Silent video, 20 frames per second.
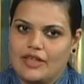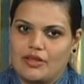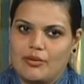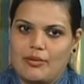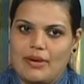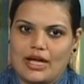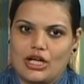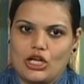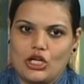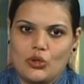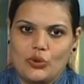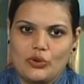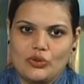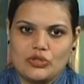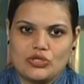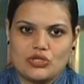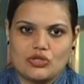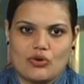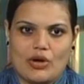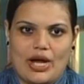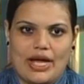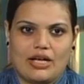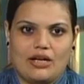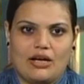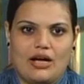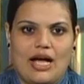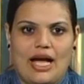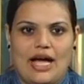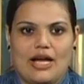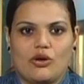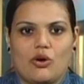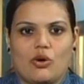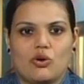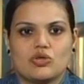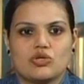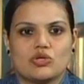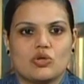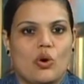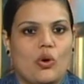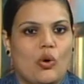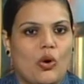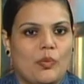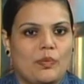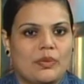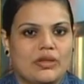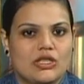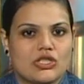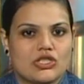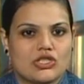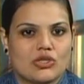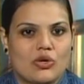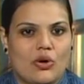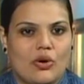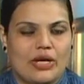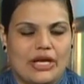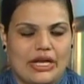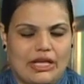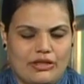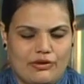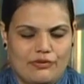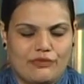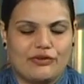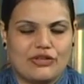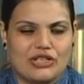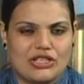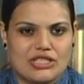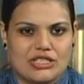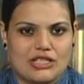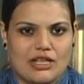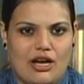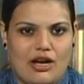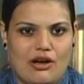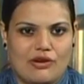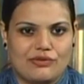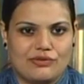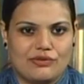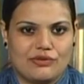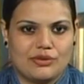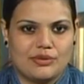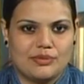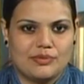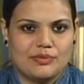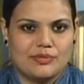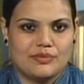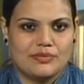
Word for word: The Bengaluru striker had also opened the scoring in the first half.